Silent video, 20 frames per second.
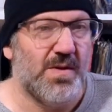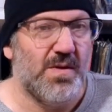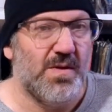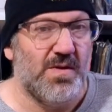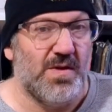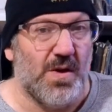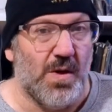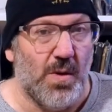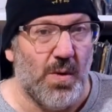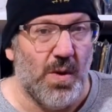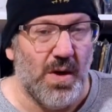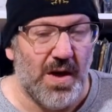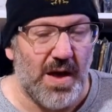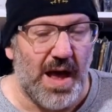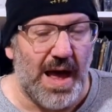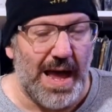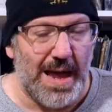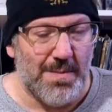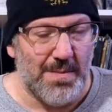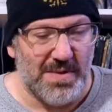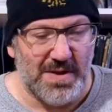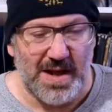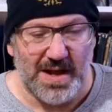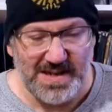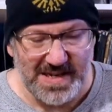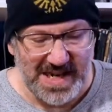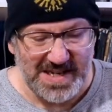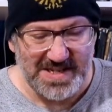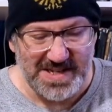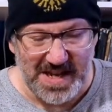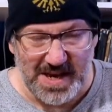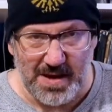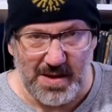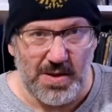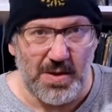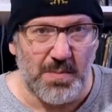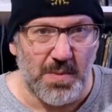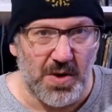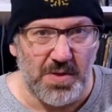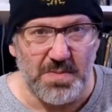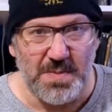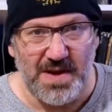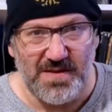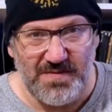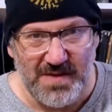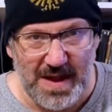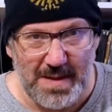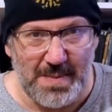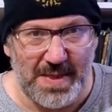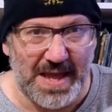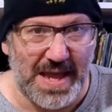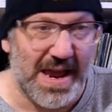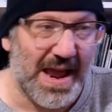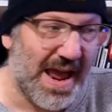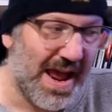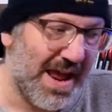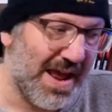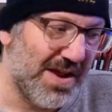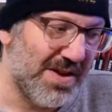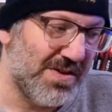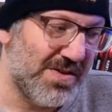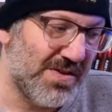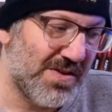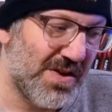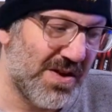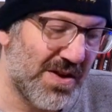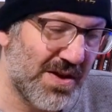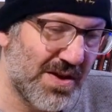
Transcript: So I'm texting both my family and